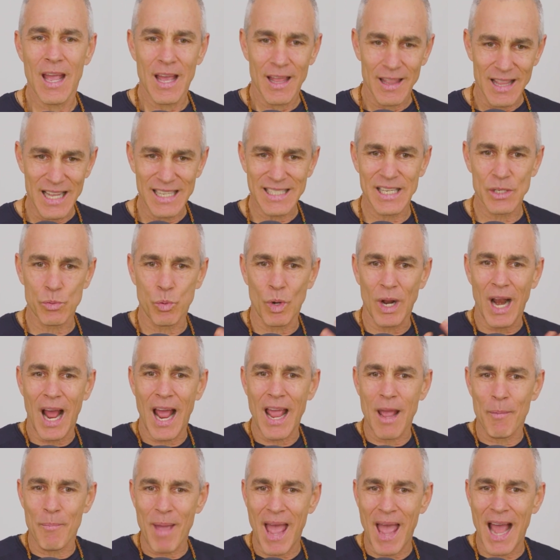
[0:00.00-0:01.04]
This is what I
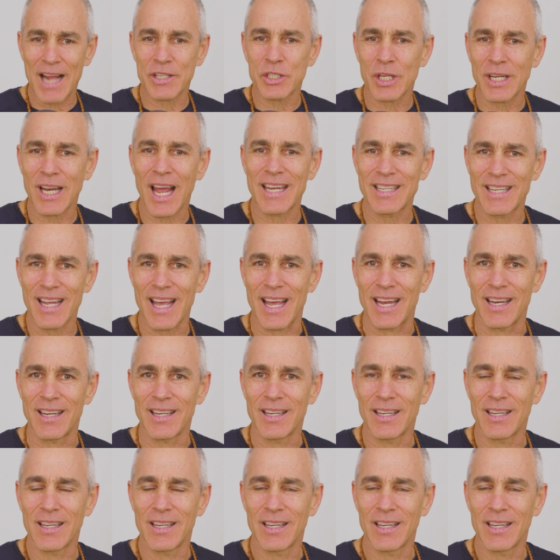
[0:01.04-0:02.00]
imagine I did.